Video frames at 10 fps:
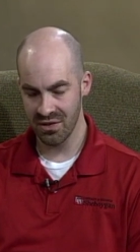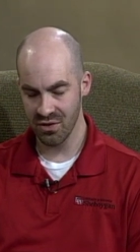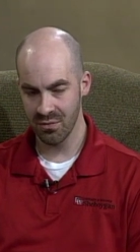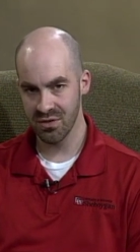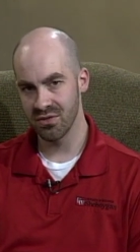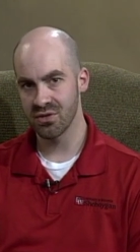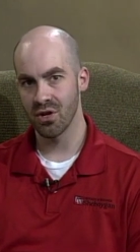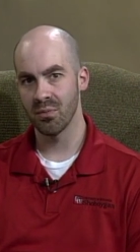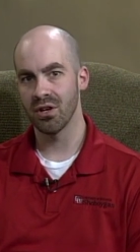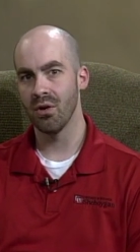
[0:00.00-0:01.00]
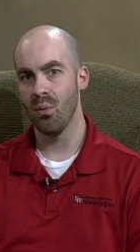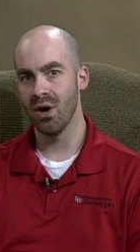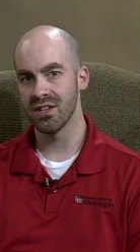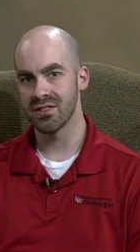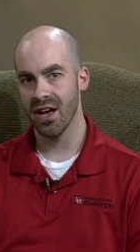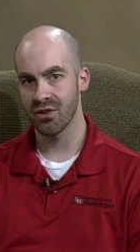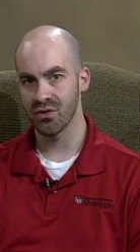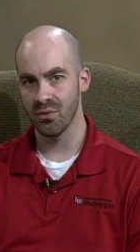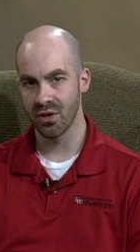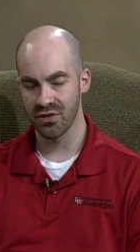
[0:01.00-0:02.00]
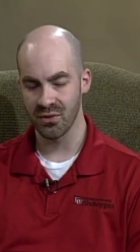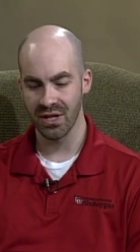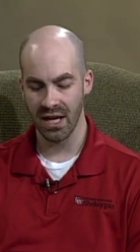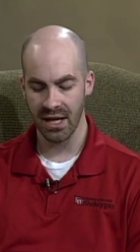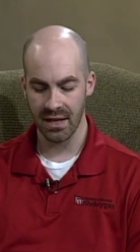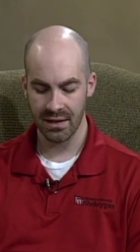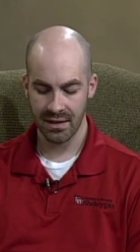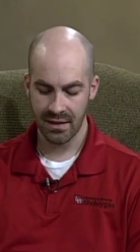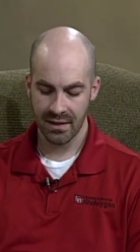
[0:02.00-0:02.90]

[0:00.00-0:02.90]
in terms of determining what is natural, what is organic.